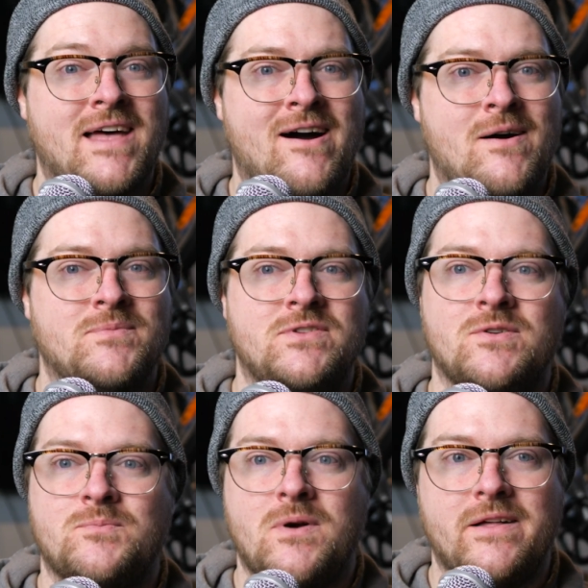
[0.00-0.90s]
Now,
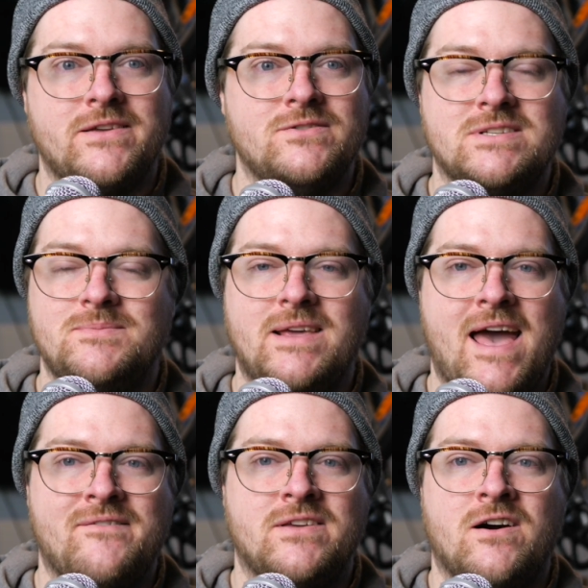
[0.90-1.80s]
you're probably used to me
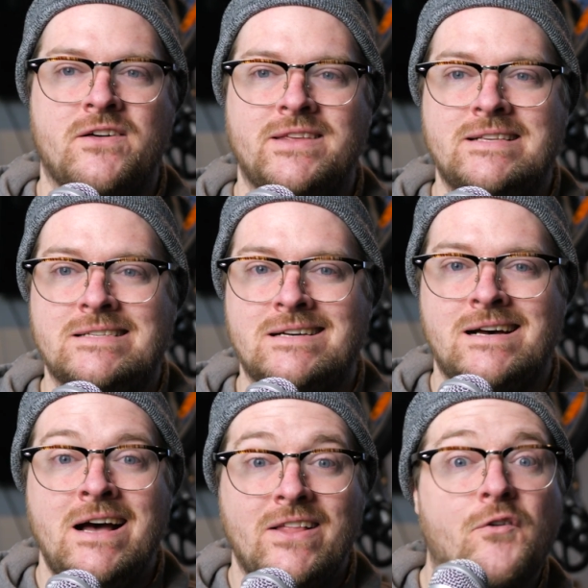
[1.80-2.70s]
having all these
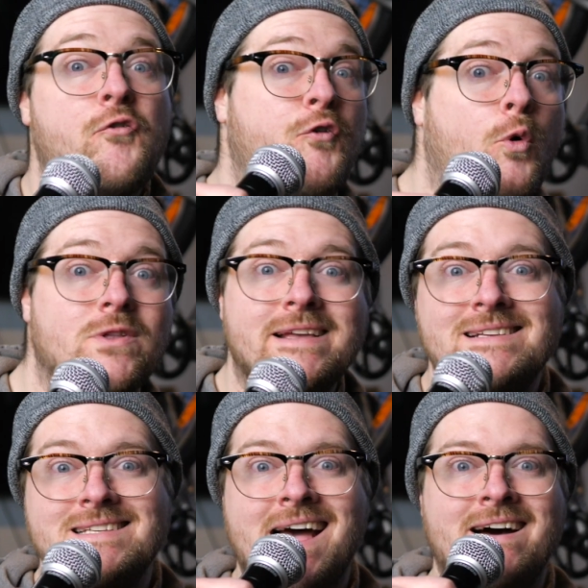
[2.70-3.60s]
like folding
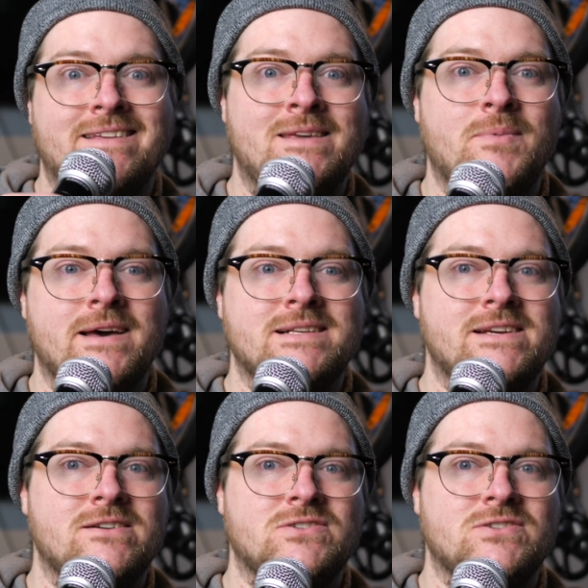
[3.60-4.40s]
style e-bikes here,